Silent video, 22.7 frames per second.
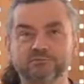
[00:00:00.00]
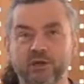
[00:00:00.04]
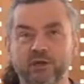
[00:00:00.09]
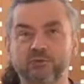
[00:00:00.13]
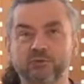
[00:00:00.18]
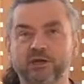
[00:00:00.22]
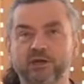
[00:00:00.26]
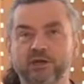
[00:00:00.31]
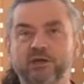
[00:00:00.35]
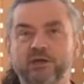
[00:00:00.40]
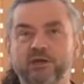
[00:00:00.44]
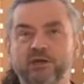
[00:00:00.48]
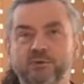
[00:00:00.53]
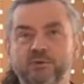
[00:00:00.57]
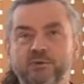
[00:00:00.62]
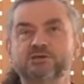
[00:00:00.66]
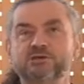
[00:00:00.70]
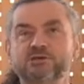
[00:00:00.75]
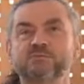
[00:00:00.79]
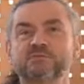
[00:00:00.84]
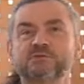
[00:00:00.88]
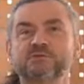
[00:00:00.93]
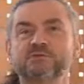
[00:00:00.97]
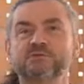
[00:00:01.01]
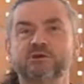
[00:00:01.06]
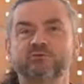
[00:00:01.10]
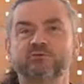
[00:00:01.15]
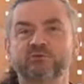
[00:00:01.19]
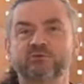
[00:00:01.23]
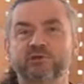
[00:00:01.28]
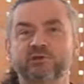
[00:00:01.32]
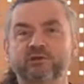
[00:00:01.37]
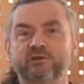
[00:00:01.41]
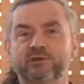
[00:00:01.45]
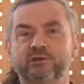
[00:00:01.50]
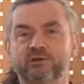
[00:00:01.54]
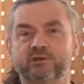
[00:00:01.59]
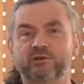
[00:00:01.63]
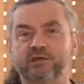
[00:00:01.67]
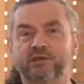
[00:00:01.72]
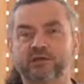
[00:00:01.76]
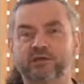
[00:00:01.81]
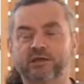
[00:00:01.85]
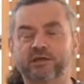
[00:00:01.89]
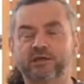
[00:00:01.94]
totally immersed myself in
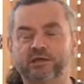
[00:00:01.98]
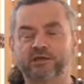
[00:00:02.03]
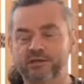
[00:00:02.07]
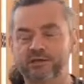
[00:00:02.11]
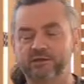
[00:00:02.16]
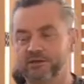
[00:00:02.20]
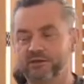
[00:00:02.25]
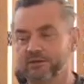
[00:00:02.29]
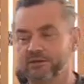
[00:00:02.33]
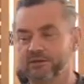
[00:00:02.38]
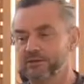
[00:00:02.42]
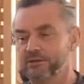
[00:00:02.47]
the